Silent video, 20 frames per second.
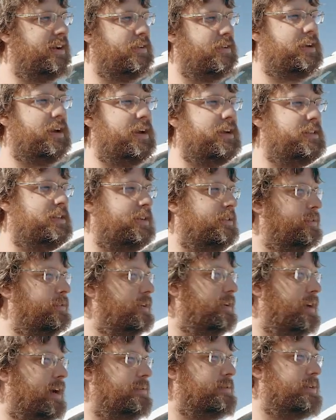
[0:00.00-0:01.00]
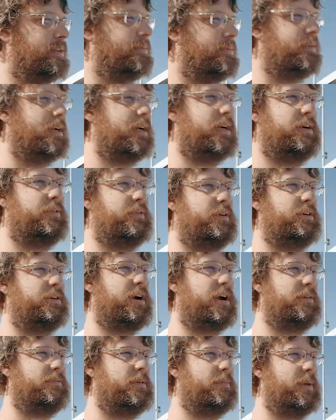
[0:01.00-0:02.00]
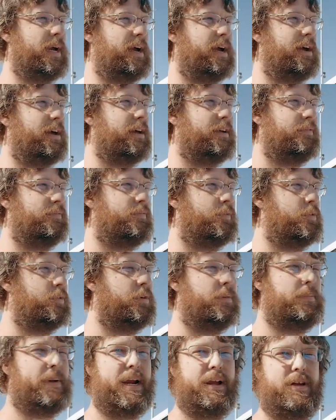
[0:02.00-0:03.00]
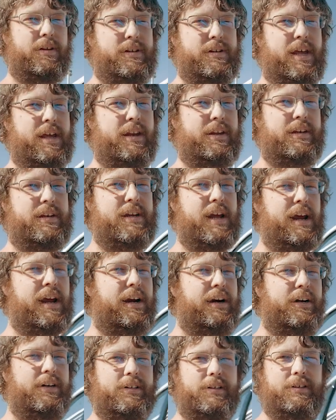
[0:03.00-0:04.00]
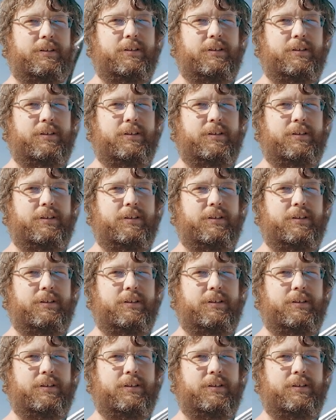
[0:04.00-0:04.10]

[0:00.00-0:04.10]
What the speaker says: Okay, so we dropped about 4 pounds out of the tires.